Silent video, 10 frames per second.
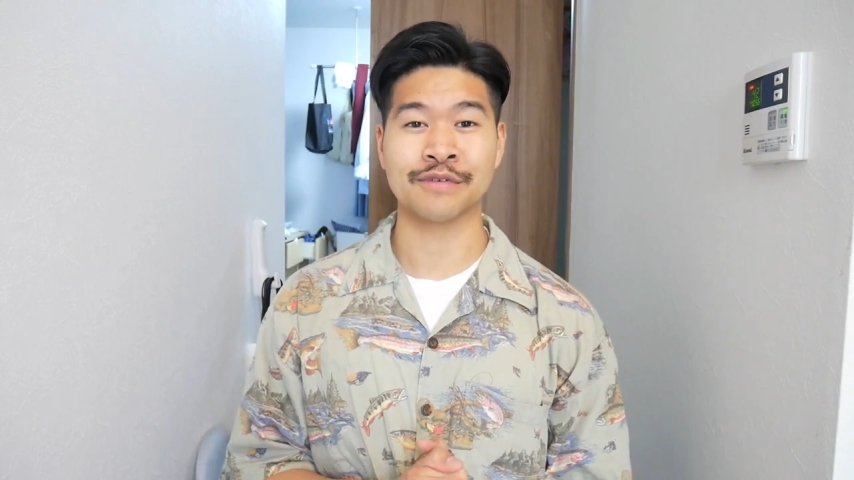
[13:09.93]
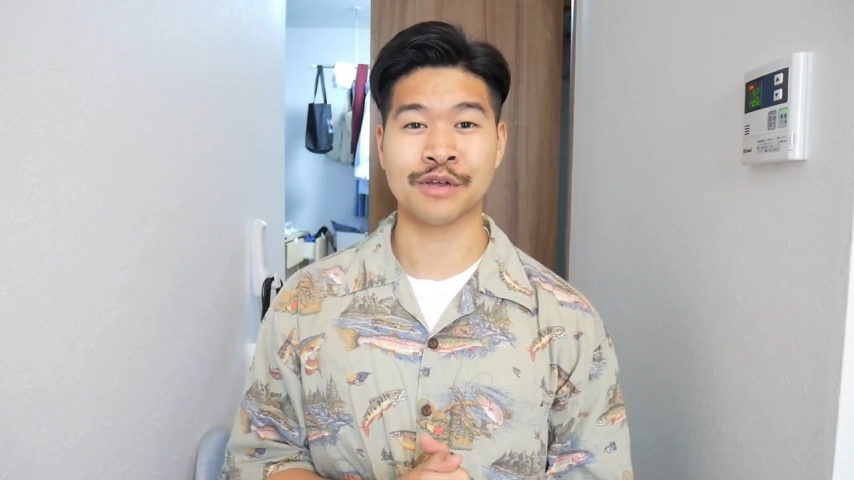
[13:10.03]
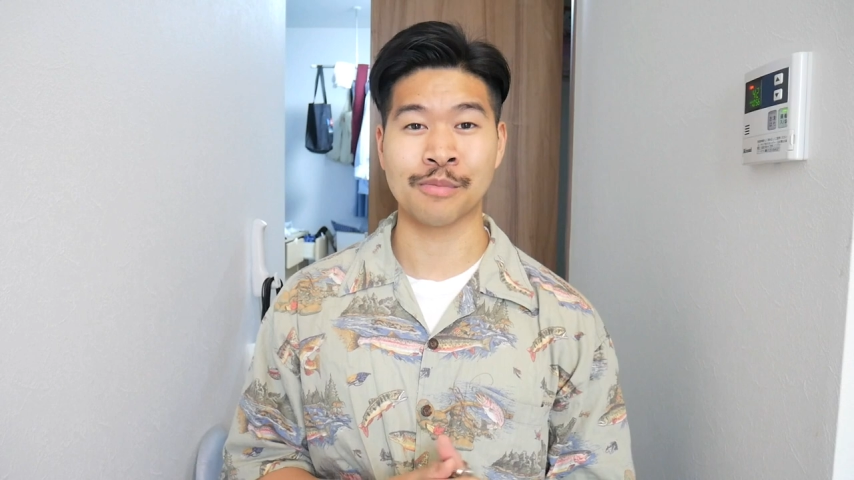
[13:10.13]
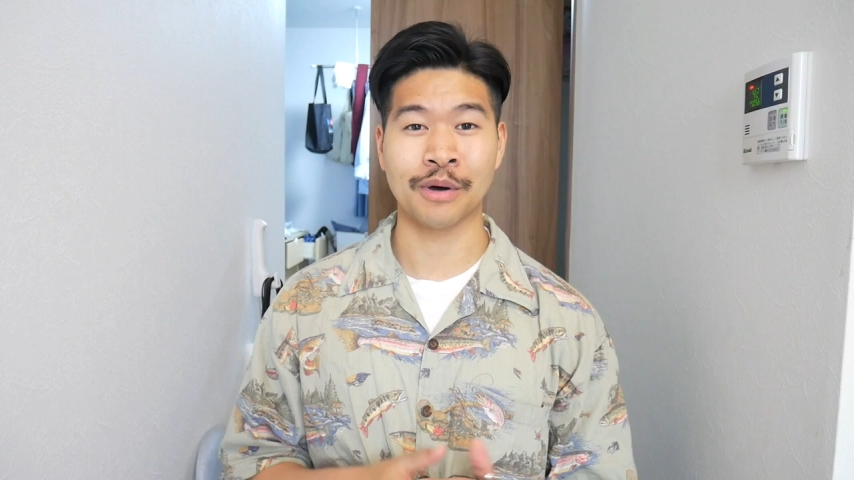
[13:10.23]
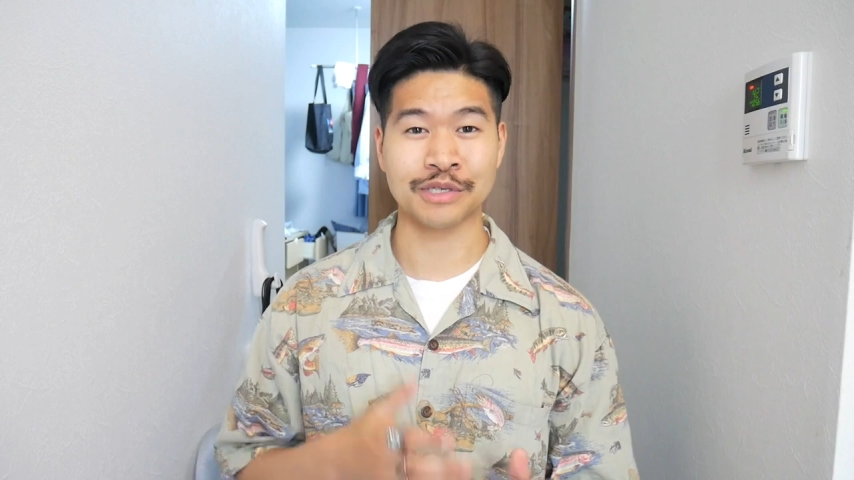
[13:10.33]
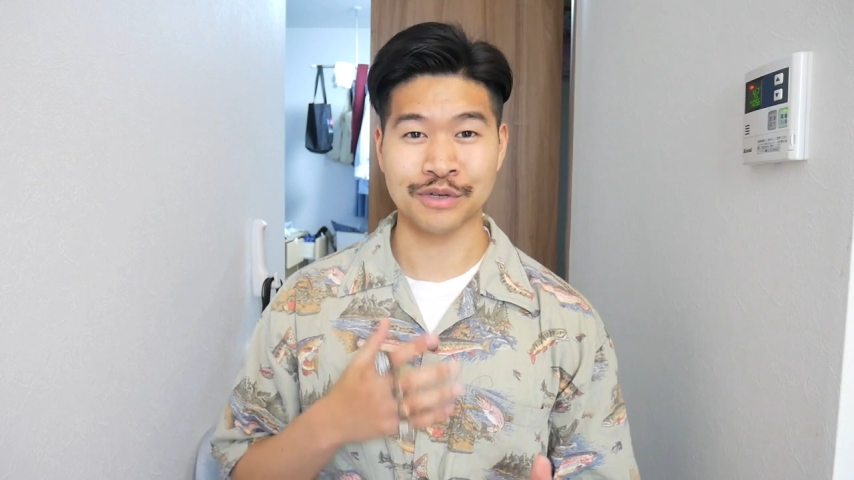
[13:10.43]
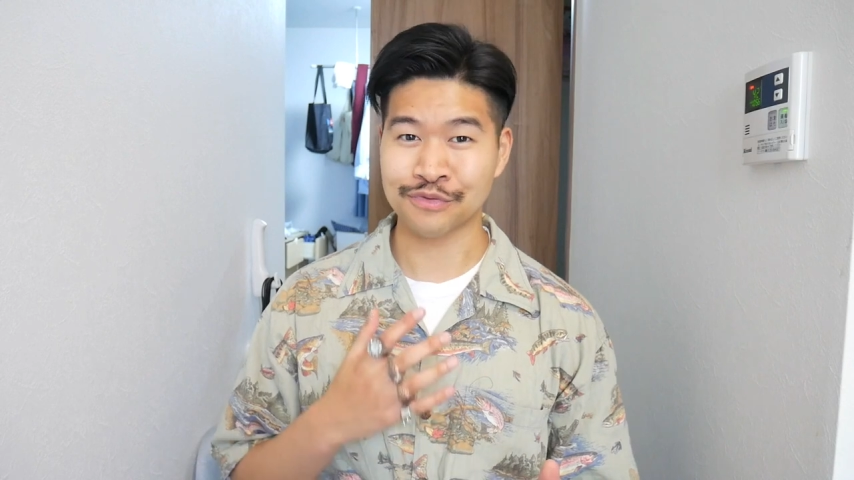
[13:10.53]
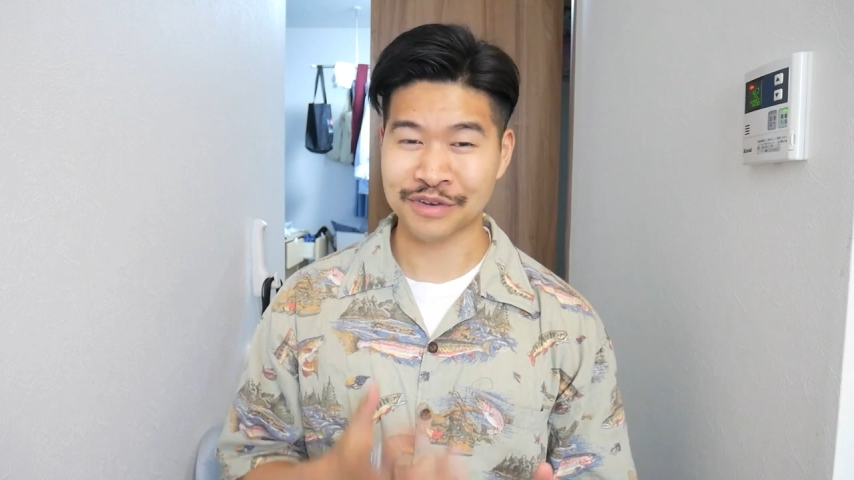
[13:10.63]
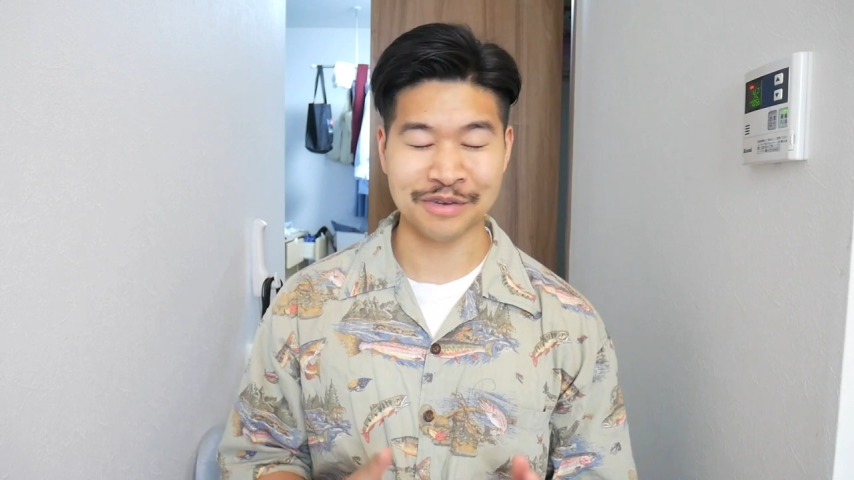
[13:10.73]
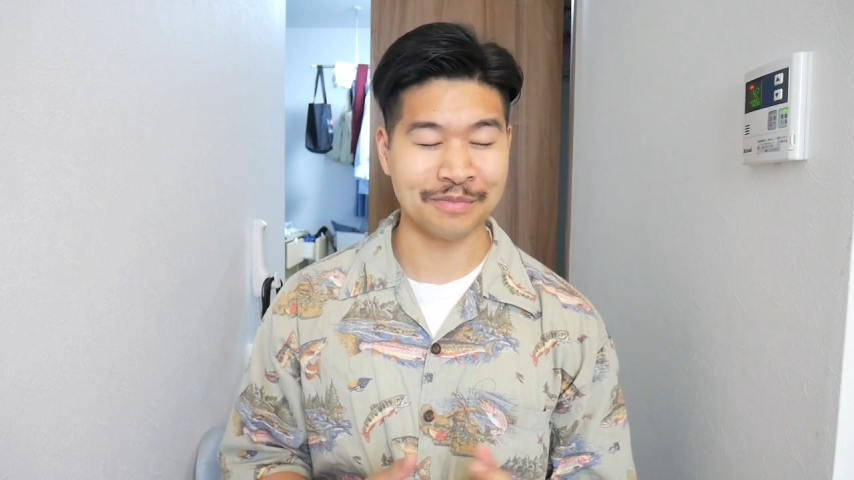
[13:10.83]
you know, positive
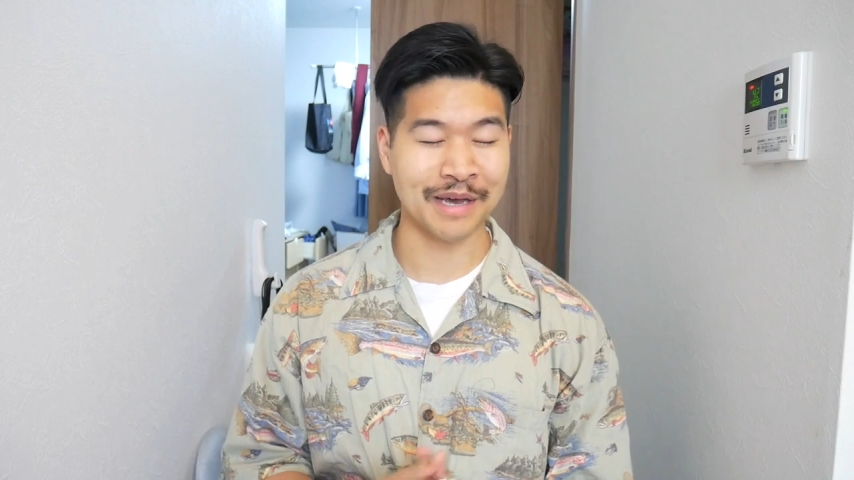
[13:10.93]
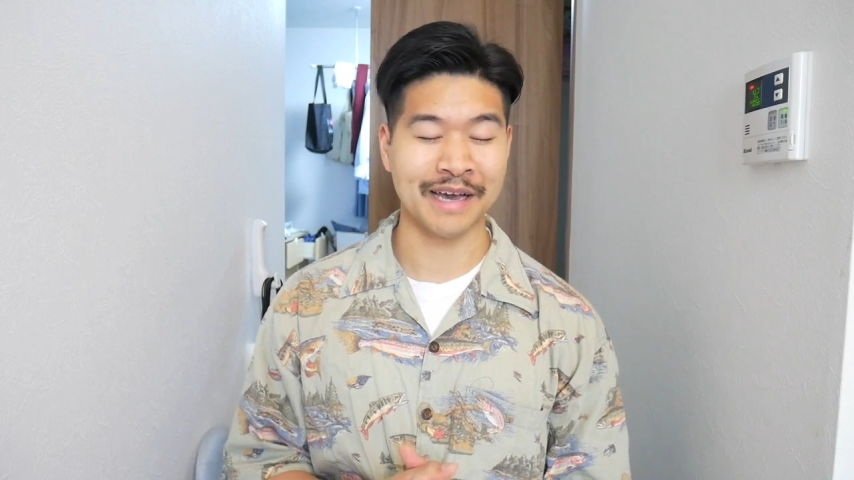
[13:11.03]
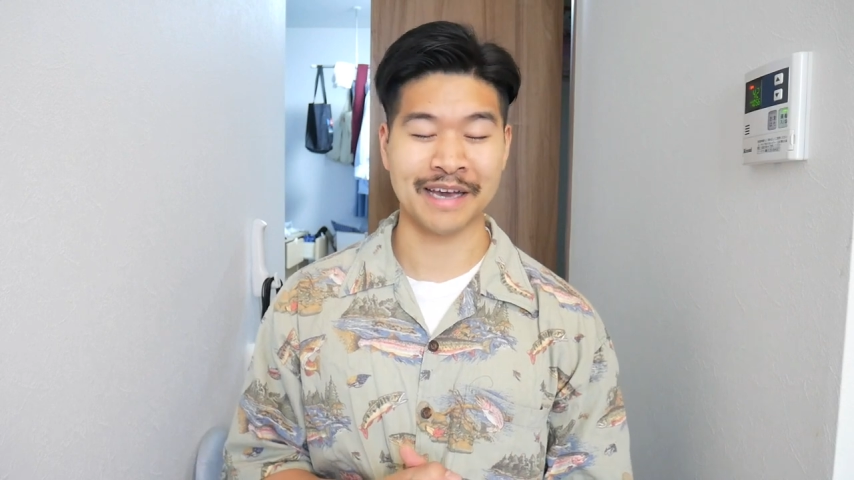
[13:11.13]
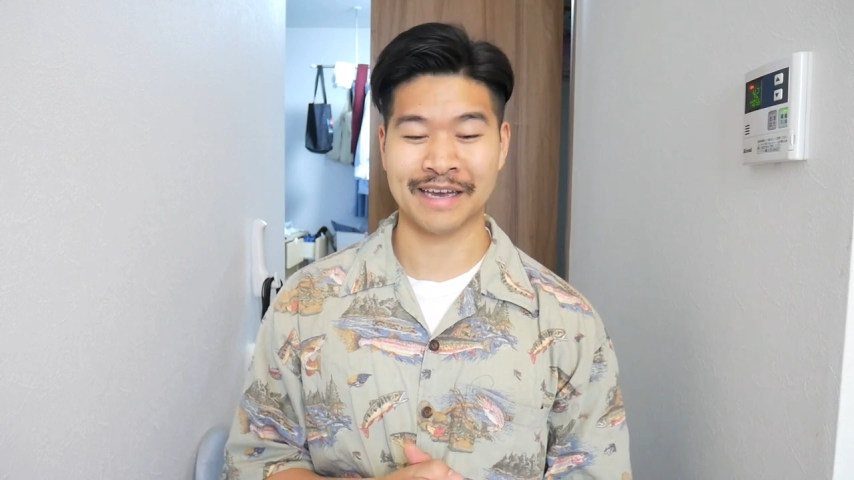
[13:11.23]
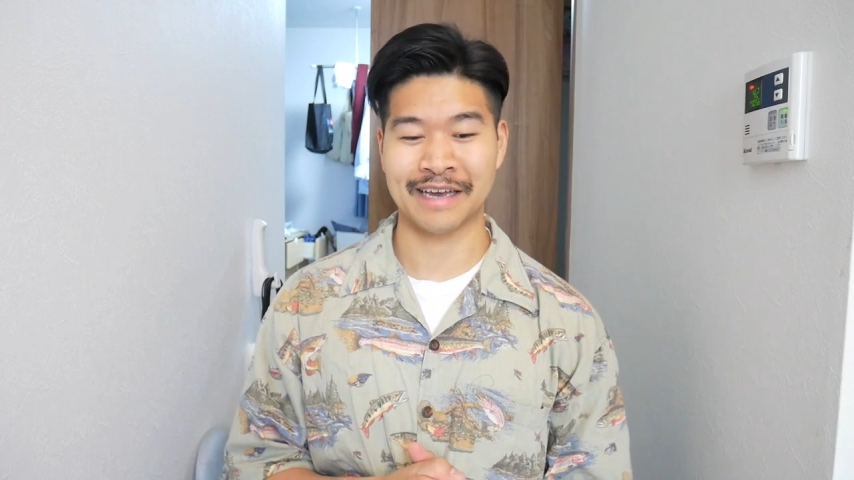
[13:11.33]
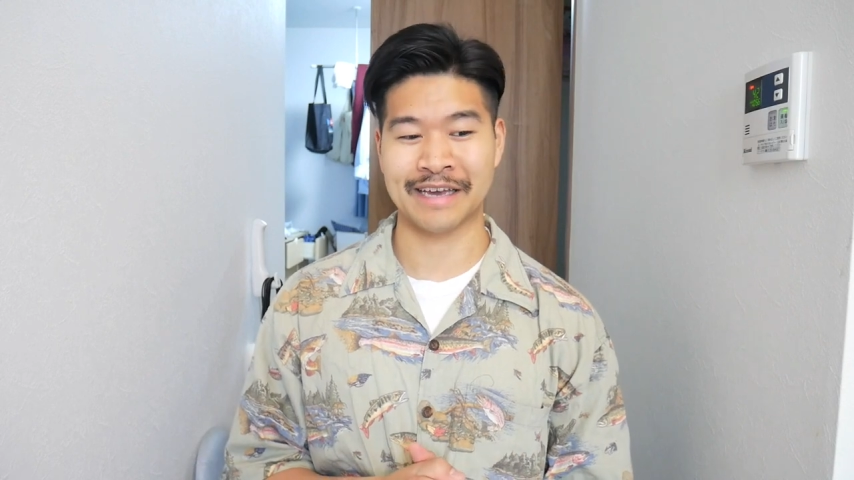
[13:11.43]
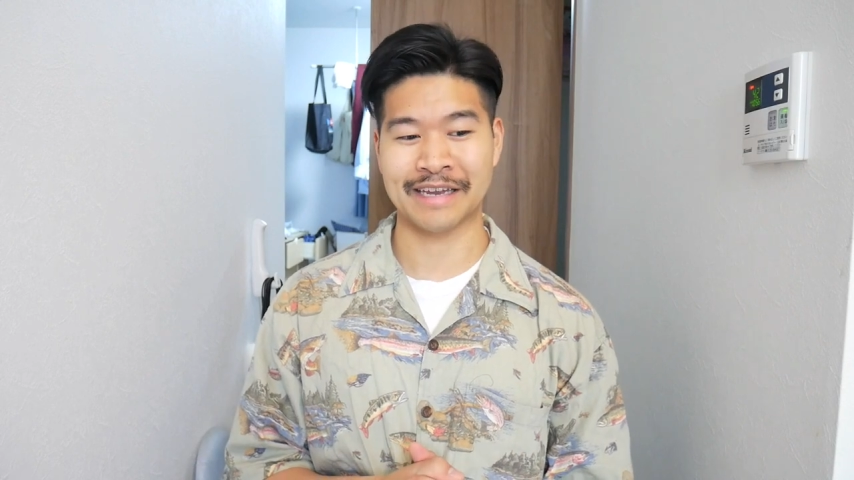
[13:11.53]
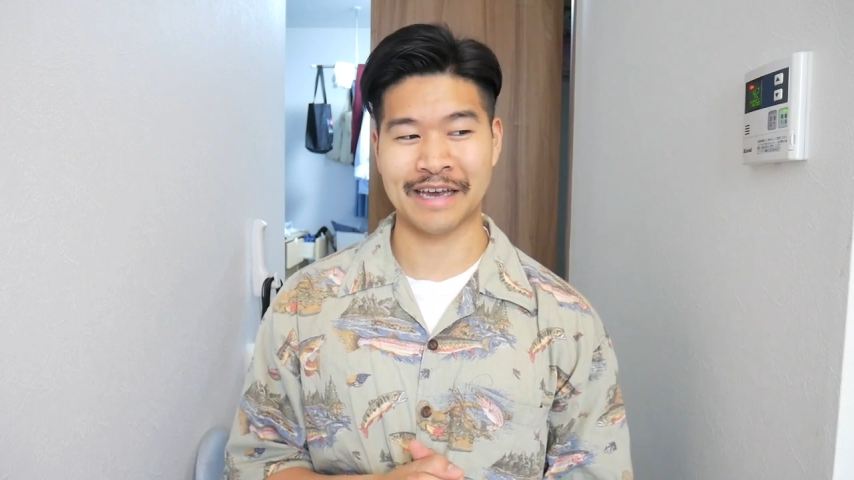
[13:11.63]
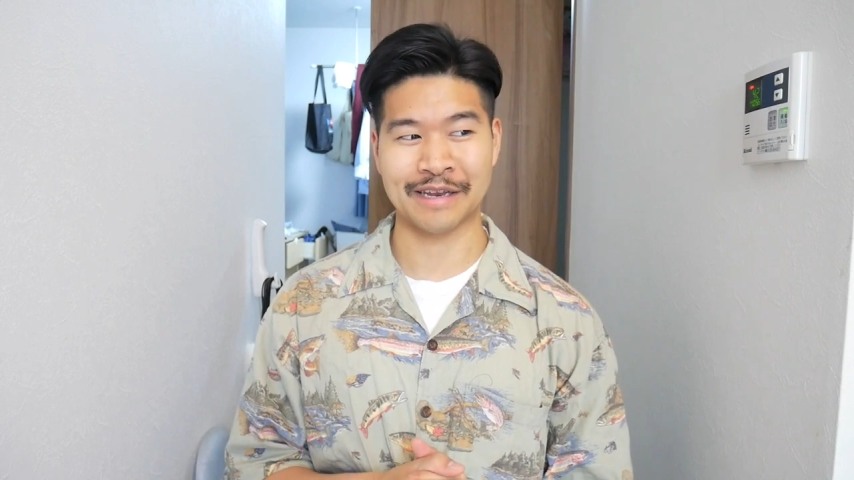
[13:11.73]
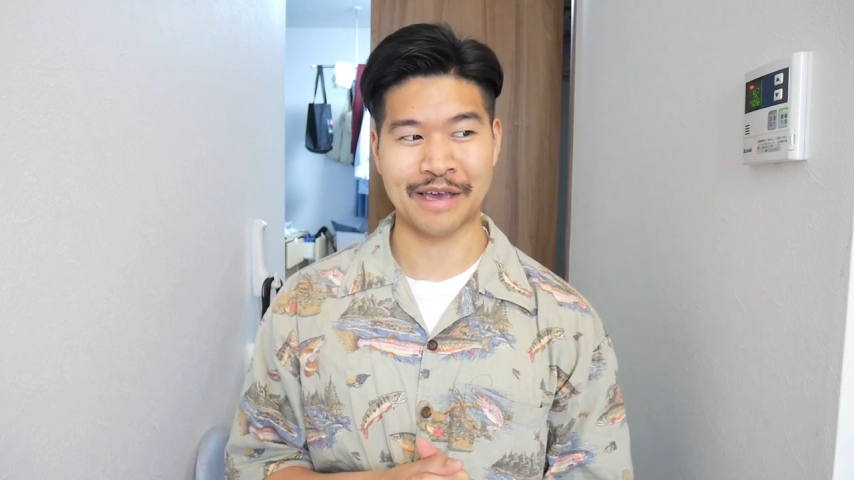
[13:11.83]
feedback and, and,